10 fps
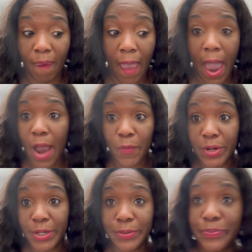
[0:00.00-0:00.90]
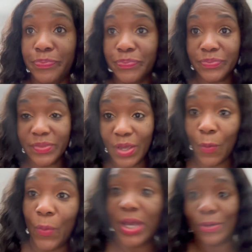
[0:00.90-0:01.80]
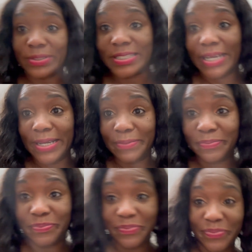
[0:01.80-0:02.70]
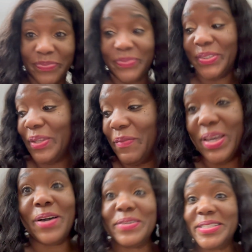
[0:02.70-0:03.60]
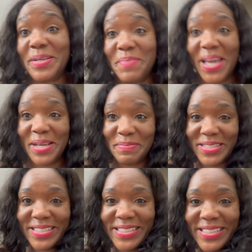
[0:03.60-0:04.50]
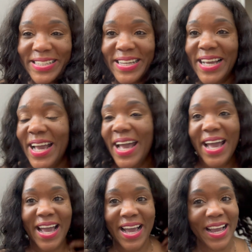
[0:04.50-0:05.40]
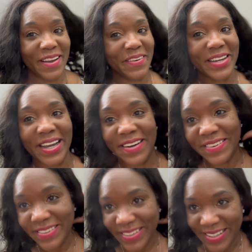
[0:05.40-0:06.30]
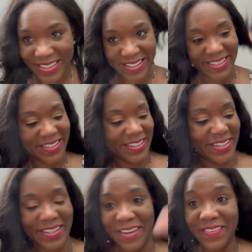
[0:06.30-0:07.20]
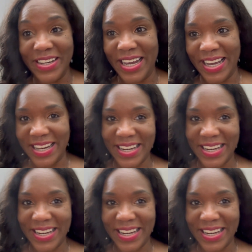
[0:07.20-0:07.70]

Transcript: I don't know. We gonna see. We gonna see, babes. Here we go. Going in.